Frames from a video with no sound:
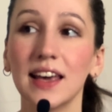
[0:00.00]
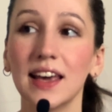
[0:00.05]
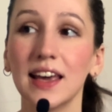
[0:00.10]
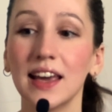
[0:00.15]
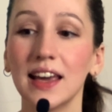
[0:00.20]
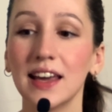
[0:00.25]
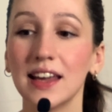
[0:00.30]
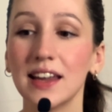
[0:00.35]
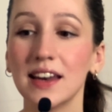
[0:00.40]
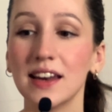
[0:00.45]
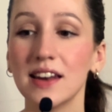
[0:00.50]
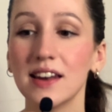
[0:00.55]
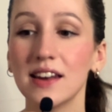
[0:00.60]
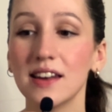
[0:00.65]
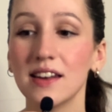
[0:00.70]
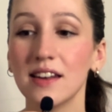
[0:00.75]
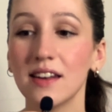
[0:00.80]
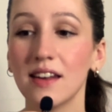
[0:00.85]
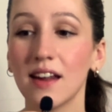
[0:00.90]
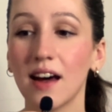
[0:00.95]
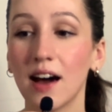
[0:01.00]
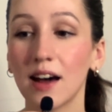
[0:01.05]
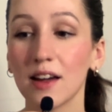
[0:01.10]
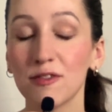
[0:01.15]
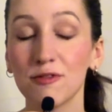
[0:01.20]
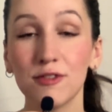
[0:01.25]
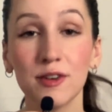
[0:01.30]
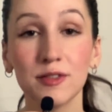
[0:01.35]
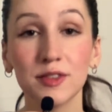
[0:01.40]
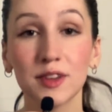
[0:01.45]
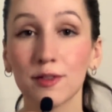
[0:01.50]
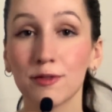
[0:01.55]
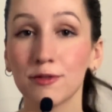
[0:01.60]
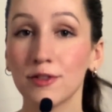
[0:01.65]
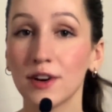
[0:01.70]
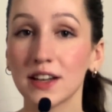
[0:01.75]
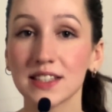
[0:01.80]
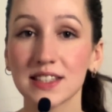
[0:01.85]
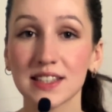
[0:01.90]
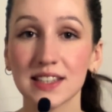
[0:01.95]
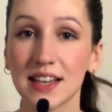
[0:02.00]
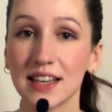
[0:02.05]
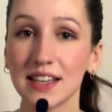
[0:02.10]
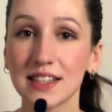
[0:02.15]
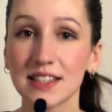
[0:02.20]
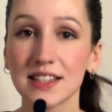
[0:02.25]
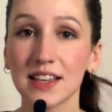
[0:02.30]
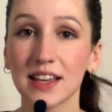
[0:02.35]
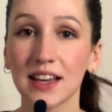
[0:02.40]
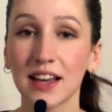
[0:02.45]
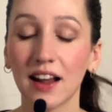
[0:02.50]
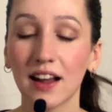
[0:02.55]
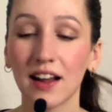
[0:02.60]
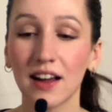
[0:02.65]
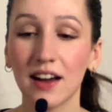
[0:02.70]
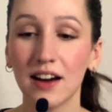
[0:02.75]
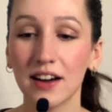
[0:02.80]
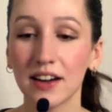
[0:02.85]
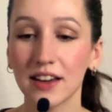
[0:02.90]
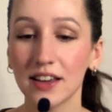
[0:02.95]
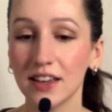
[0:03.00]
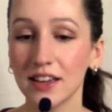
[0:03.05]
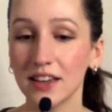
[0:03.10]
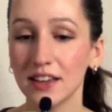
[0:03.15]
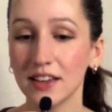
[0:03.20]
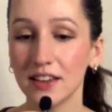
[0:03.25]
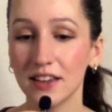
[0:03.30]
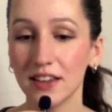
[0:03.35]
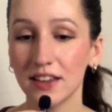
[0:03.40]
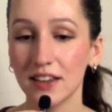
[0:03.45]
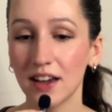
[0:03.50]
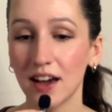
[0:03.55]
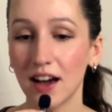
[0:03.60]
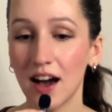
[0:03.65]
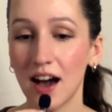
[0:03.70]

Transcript: and I found it fascinating. I